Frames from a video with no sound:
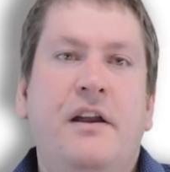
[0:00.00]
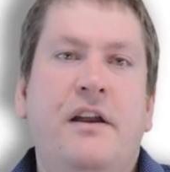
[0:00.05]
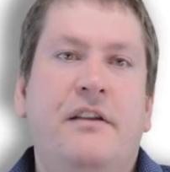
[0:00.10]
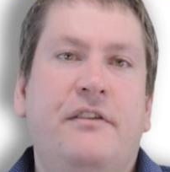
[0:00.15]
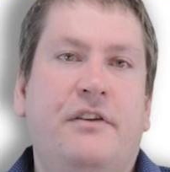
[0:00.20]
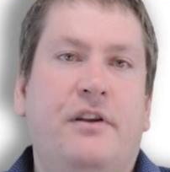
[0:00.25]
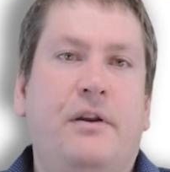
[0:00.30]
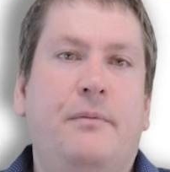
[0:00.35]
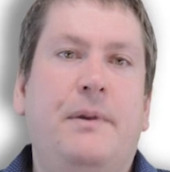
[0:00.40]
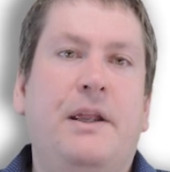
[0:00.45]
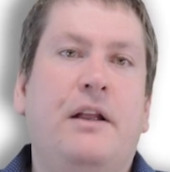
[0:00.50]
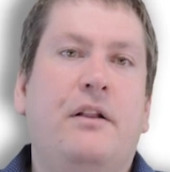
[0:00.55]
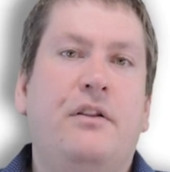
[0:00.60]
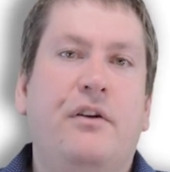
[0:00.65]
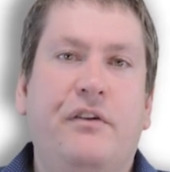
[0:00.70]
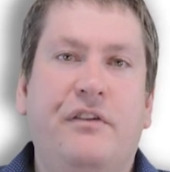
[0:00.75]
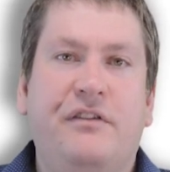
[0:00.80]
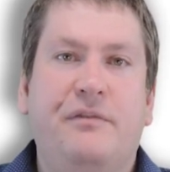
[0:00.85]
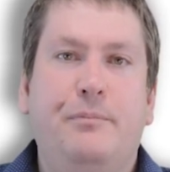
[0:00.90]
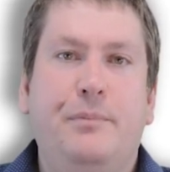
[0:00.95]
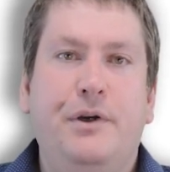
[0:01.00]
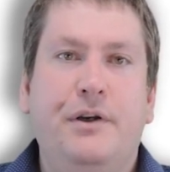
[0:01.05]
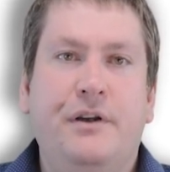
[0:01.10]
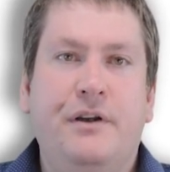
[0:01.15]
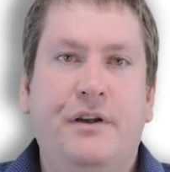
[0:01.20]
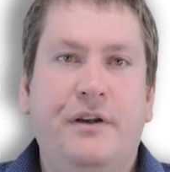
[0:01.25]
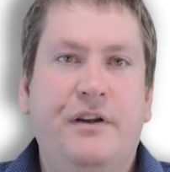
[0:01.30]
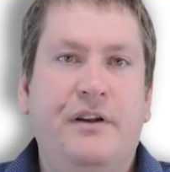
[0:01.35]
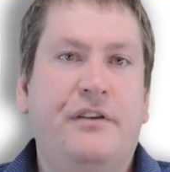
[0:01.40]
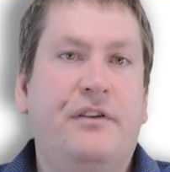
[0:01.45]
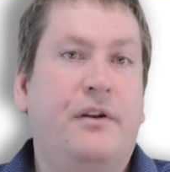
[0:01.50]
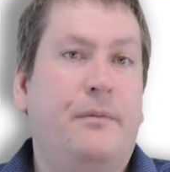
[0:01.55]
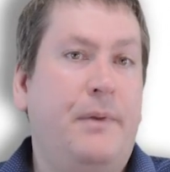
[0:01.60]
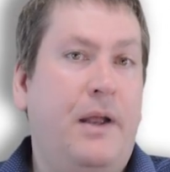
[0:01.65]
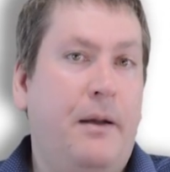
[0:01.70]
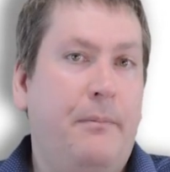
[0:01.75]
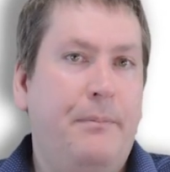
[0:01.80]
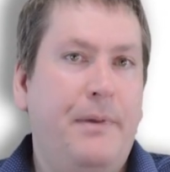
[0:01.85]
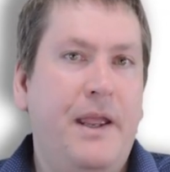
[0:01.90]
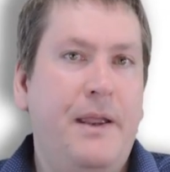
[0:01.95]
It's going to be closed book, it's going to be
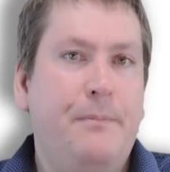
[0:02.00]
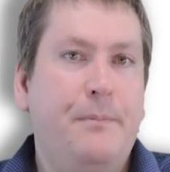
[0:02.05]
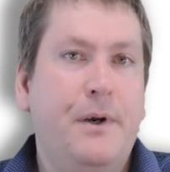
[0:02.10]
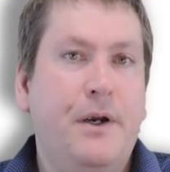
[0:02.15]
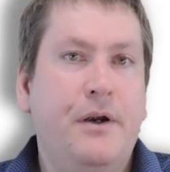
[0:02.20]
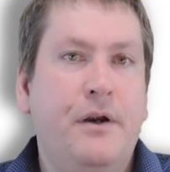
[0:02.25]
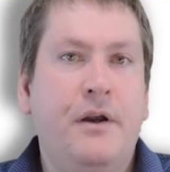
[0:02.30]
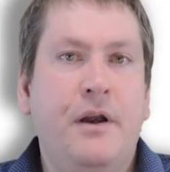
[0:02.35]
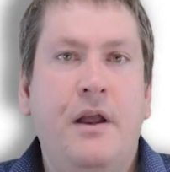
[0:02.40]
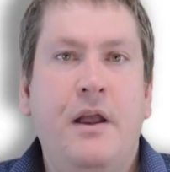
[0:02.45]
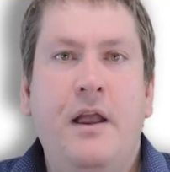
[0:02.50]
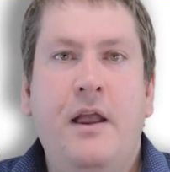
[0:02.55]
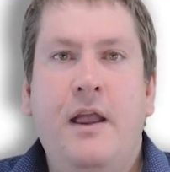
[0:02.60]
on paper,